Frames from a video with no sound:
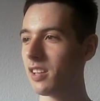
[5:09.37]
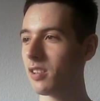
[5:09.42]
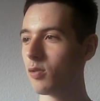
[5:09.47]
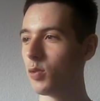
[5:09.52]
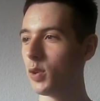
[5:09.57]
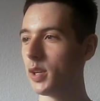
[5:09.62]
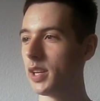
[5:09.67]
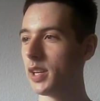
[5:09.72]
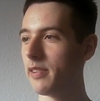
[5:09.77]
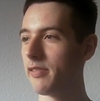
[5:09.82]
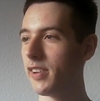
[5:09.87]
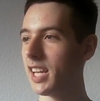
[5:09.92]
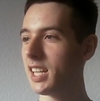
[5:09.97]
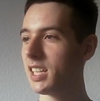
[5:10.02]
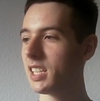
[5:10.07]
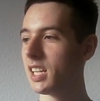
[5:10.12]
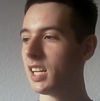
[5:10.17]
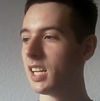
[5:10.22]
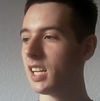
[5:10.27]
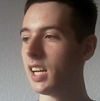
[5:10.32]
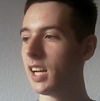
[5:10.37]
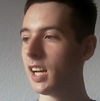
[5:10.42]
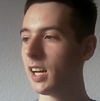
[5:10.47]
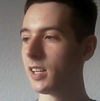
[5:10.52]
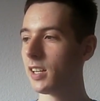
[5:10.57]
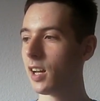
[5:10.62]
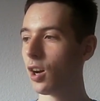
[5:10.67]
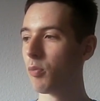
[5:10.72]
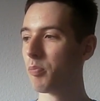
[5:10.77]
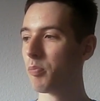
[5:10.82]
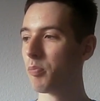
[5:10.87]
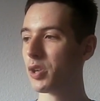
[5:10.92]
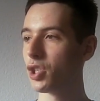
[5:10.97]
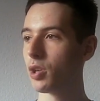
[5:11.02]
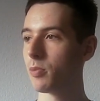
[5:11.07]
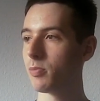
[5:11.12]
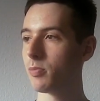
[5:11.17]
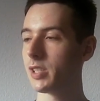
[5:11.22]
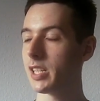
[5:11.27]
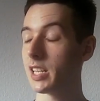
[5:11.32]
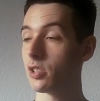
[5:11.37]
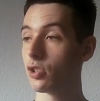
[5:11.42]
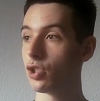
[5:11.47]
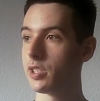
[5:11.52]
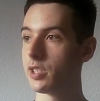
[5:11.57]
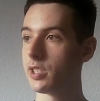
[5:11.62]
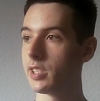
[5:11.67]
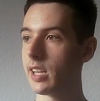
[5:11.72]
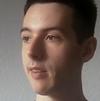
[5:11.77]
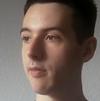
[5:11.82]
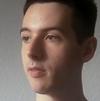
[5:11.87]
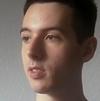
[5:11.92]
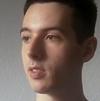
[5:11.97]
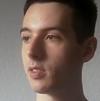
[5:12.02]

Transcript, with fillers: Queen f eight, and now bishop takes g seven,